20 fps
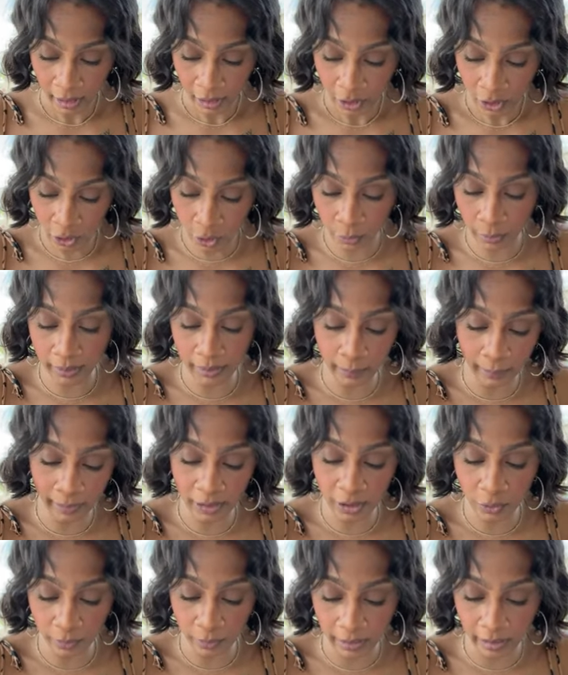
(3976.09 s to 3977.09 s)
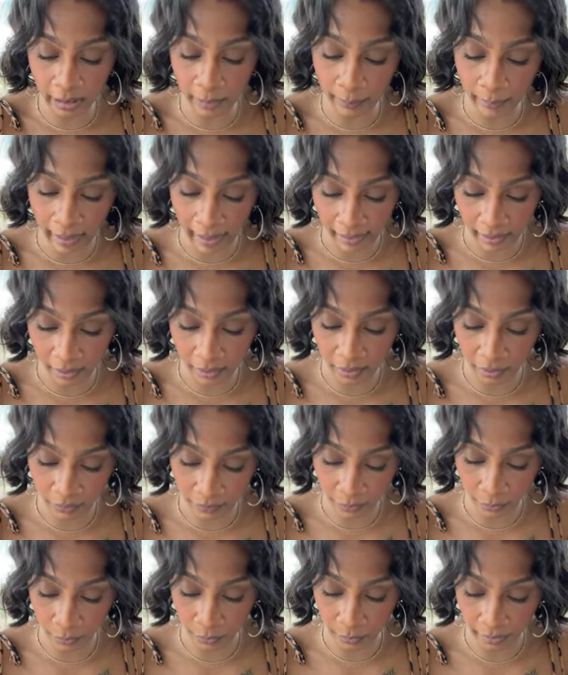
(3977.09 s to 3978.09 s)
Strength, be strengthened by this
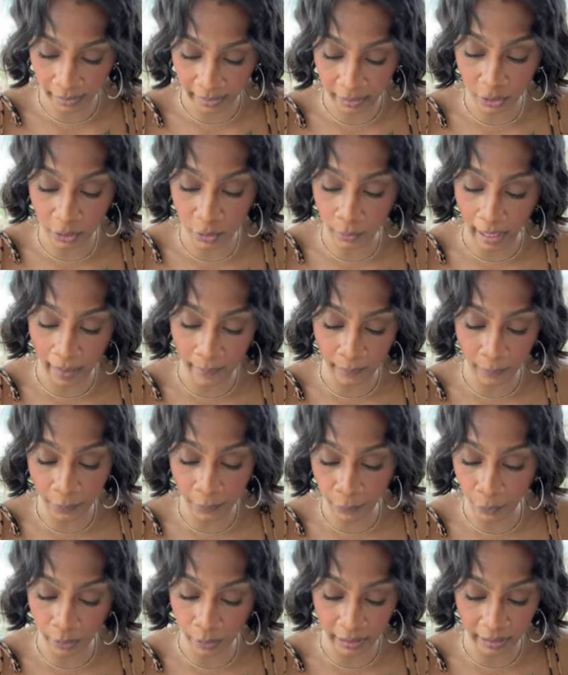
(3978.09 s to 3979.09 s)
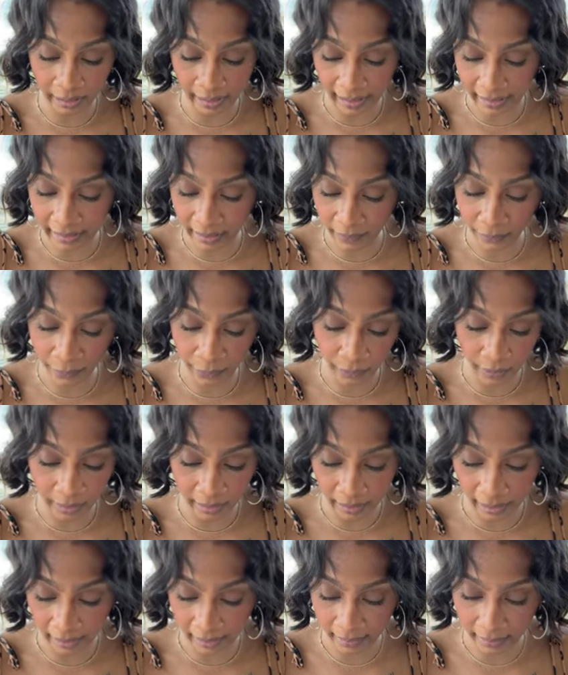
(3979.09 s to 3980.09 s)
food. And he traveled 40 days and 40
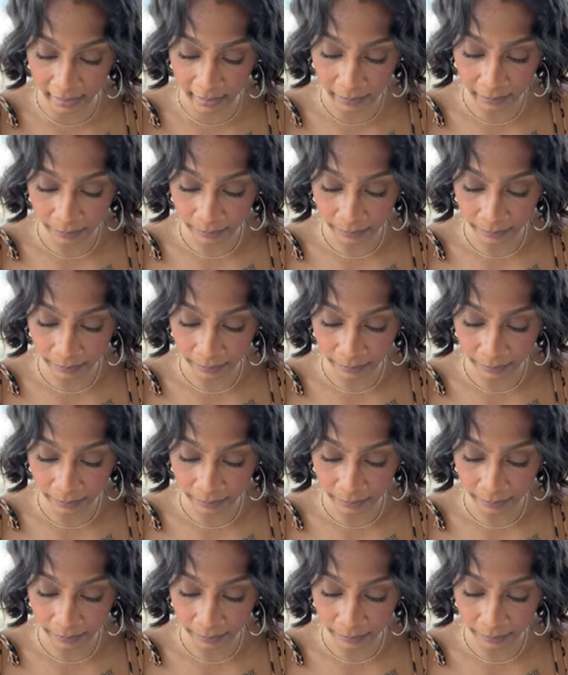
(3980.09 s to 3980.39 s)
nights.